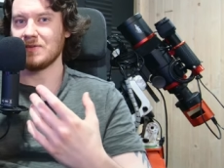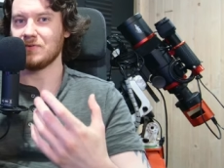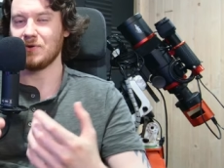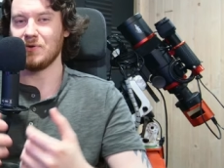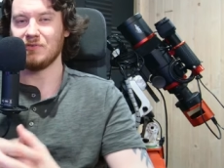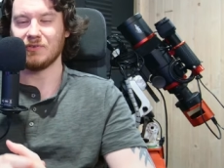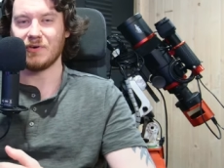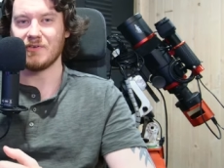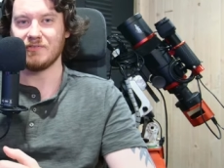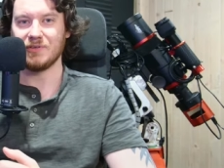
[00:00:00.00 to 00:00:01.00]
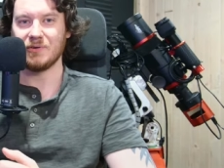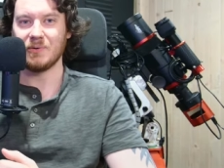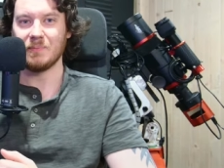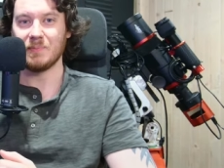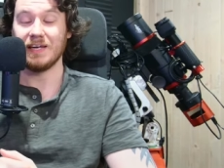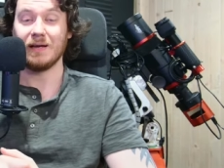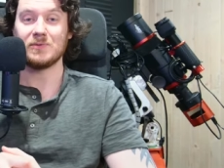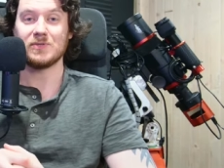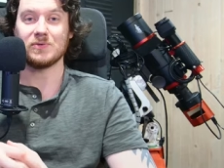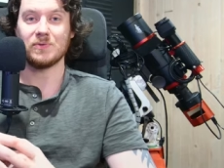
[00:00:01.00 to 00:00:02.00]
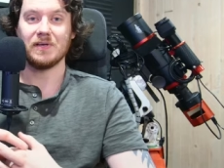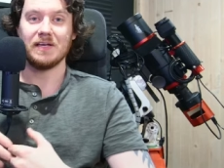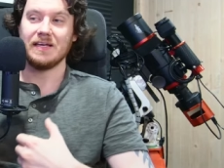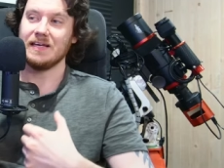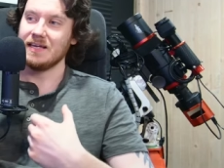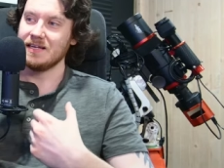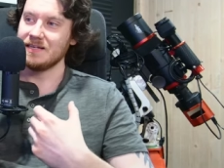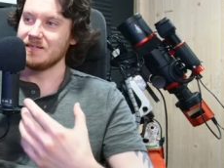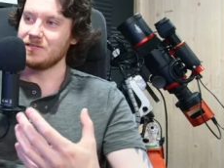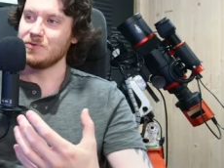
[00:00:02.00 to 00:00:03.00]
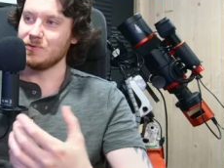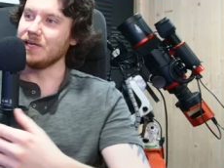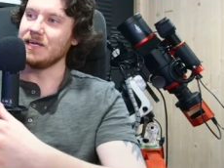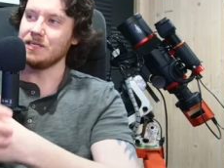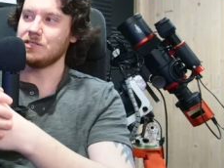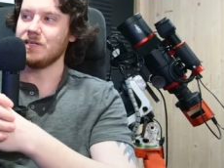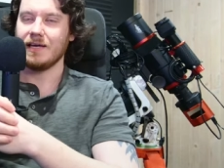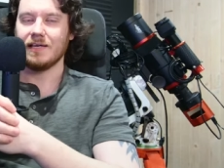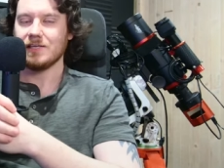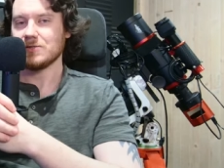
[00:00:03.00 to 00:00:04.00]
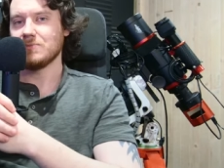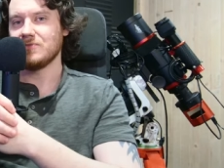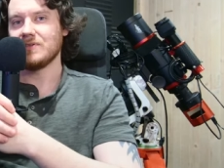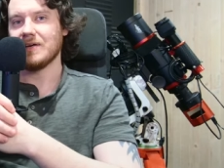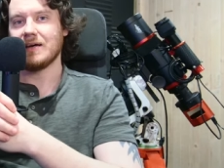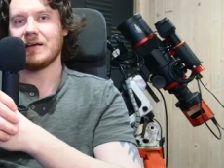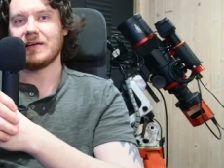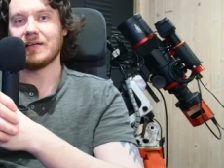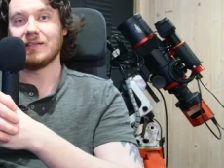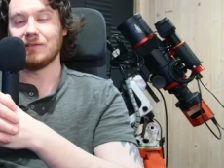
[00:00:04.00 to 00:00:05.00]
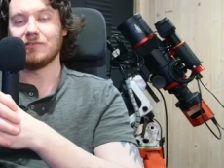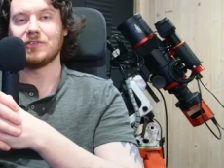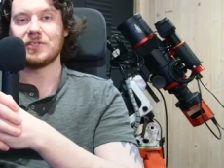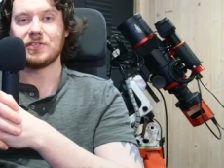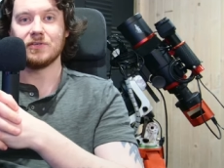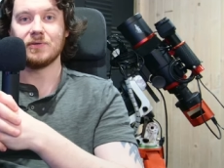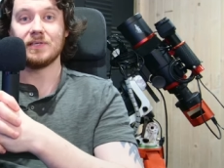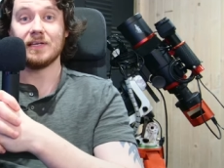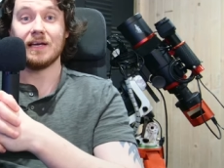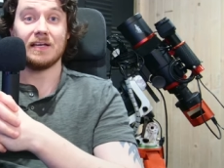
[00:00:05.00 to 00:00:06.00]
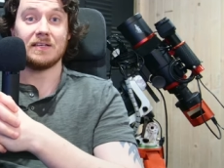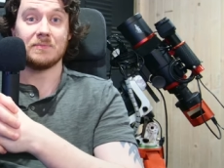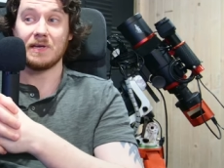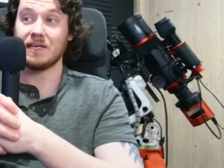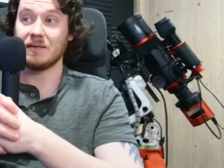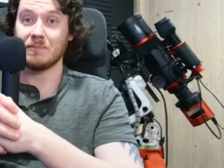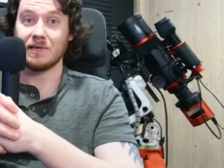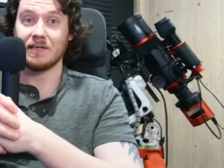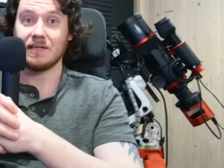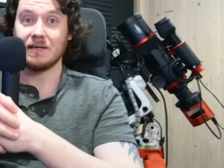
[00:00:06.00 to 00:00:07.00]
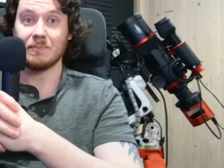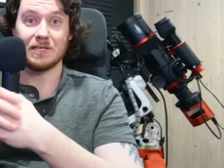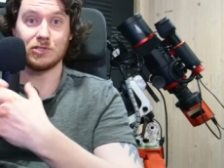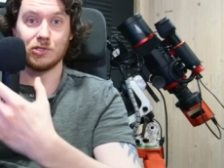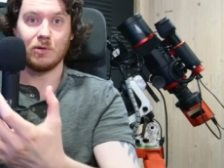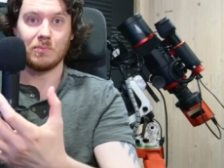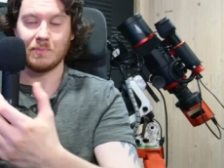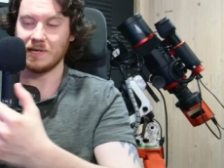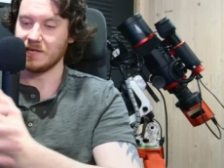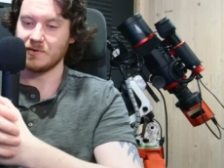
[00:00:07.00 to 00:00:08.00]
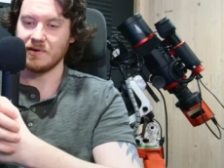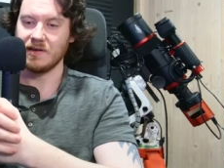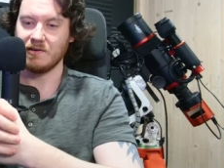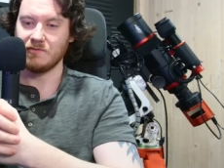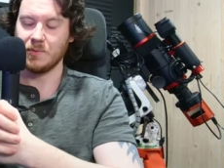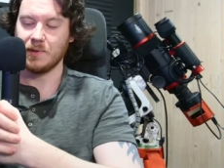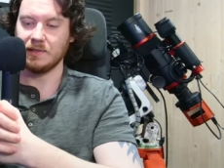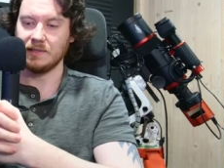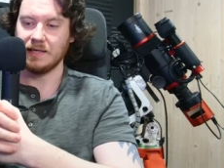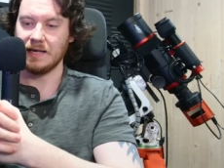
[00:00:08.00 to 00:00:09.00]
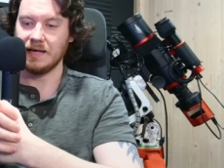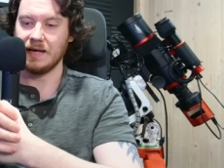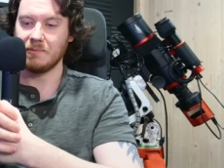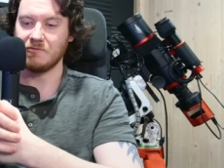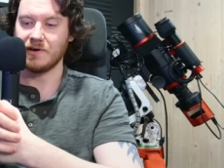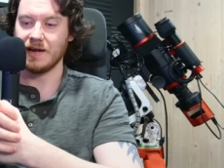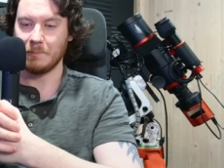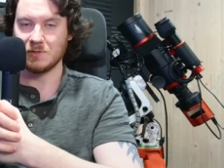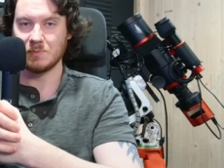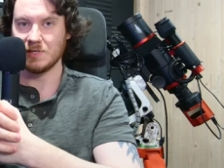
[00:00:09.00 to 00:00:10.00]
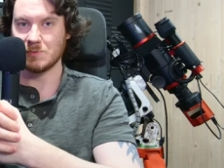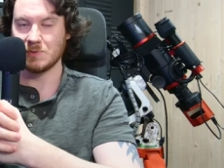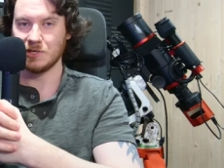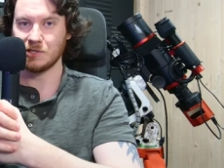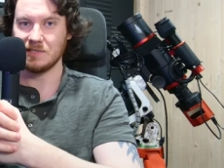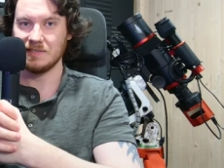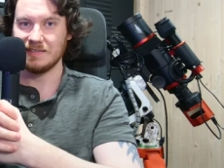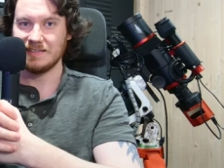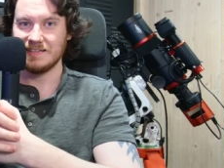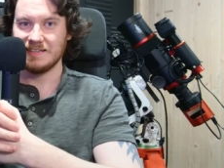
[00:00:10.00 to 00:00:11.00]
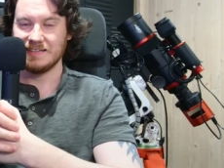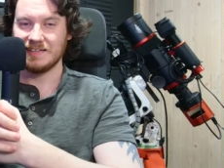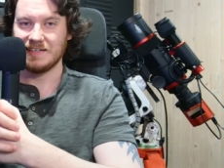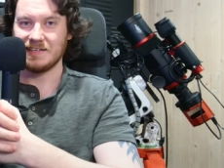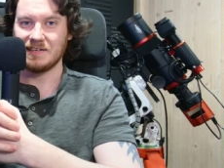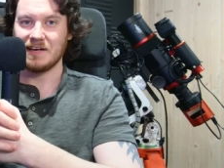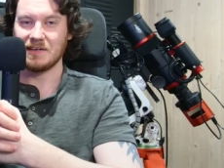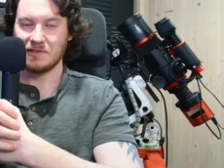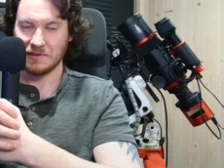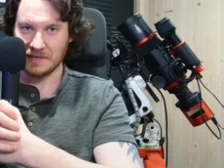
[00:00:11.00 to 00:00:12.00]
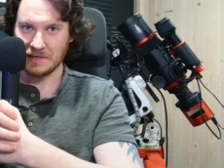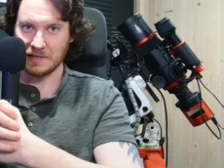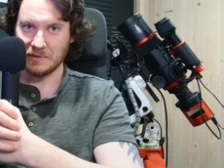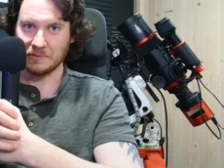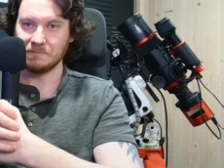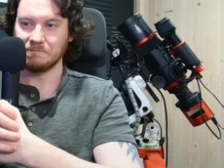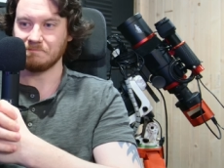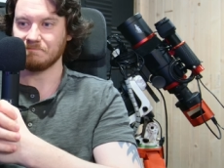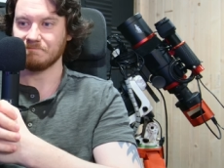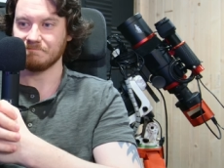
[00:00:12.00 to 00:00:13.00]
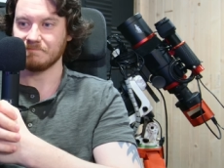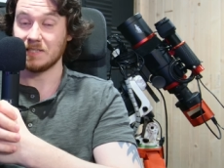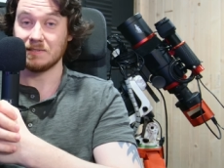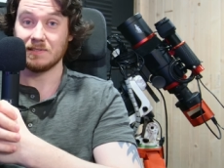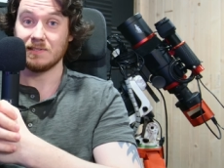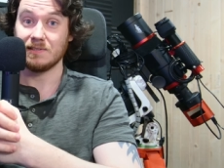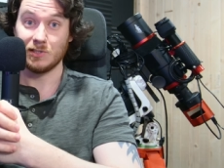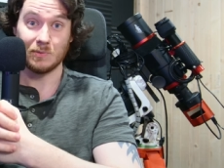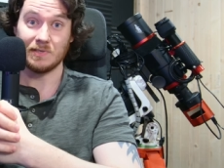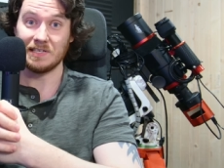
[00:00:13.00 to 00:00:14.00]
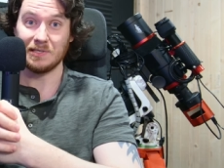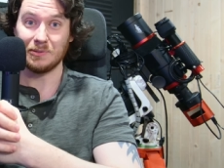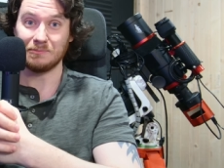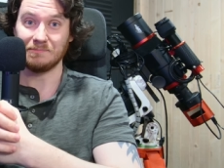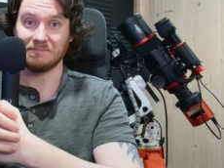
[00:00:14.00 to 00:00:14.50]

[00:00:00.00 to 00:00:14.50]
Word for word: through for review, being able to do each day something that I love doing and make it my my job, my career, if you will. Uh, I'm very happy to be in this position, and I thank you. So thank you.